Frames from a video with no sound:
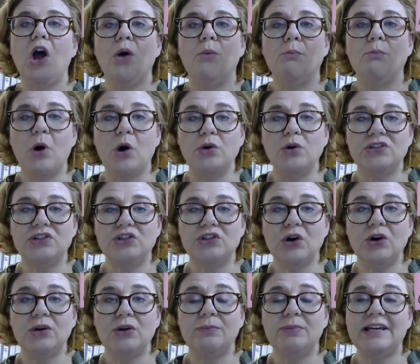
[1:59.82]
Most
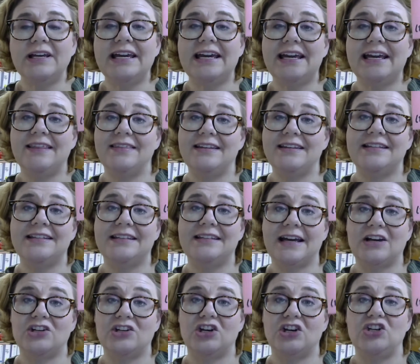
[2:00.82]
notably in this
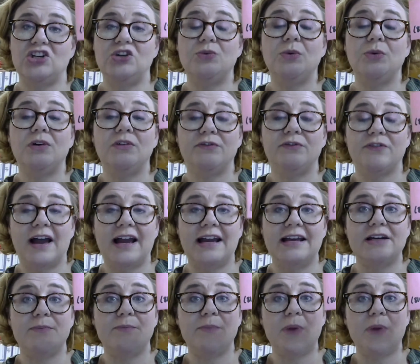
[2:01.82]
section, you will find